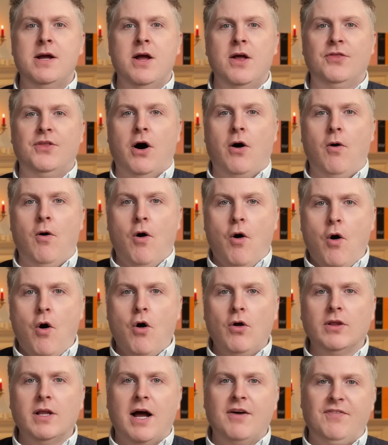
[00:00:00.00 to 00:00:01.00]
that
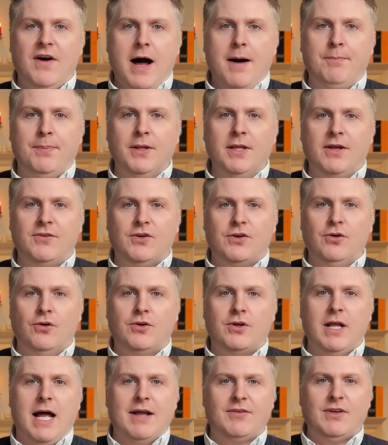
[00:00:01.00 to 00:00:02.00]
all of our political
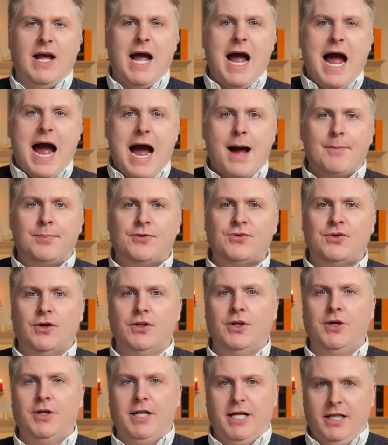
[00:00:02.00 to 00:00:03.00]
class
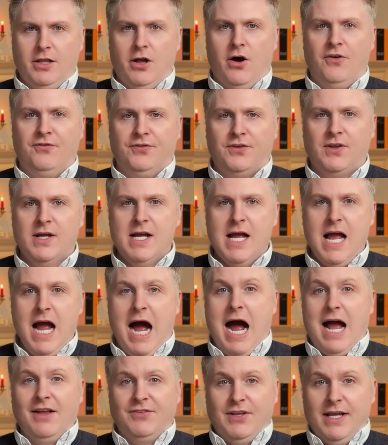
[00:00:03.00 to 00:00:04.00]
absolutely loved
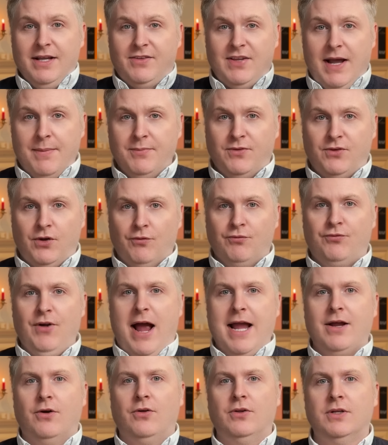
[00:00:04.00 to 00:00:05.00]
as he attempts to
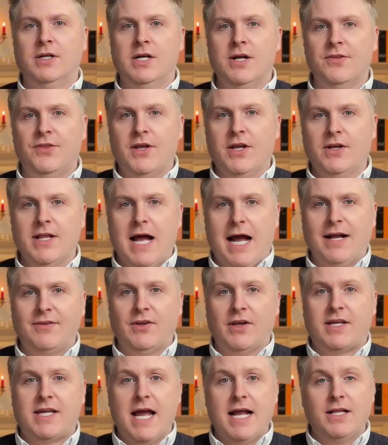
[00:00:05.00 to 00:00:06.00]
rail the
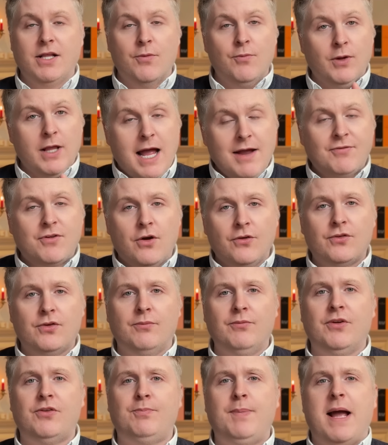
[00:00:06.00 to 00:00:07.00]
United Kingdom. Well, I've got some
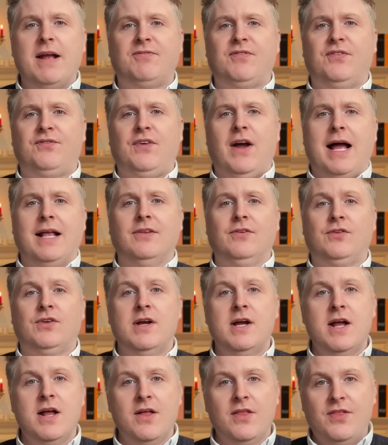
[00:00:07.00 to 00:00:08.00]
respect for France.
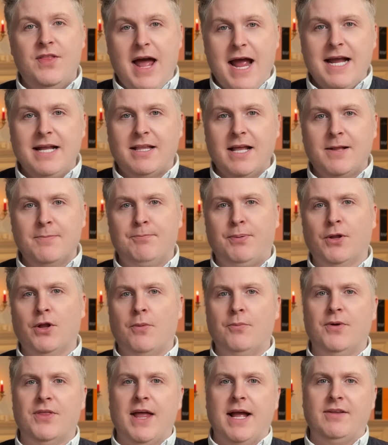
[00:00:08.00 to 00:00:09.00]
They didn't put
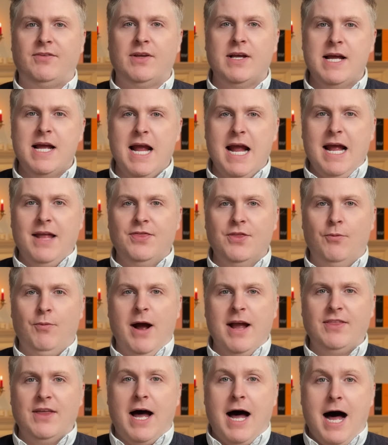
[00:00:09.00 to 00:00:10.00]
up with it in the
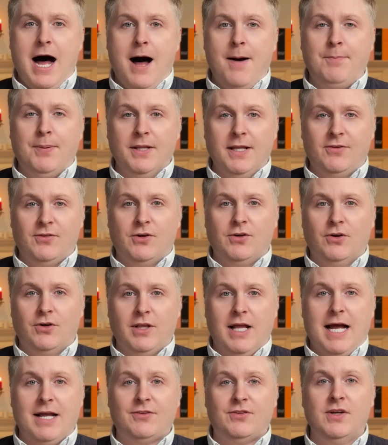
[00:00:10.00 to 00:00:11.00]
way that our political
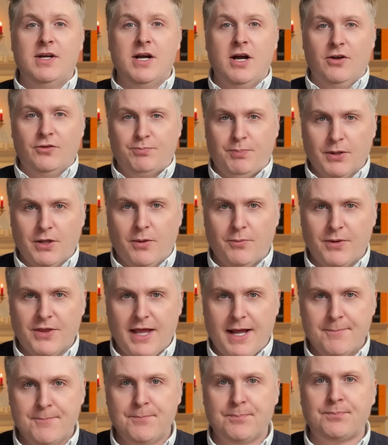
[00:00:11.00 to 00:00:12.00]
class has put up with
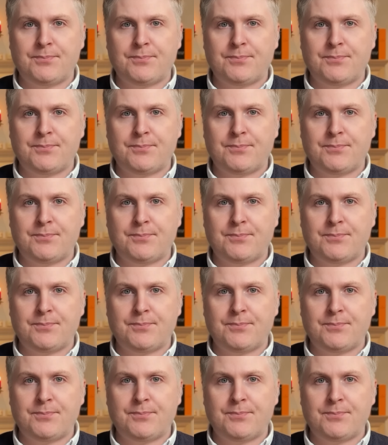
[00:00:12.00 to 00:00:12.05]
it.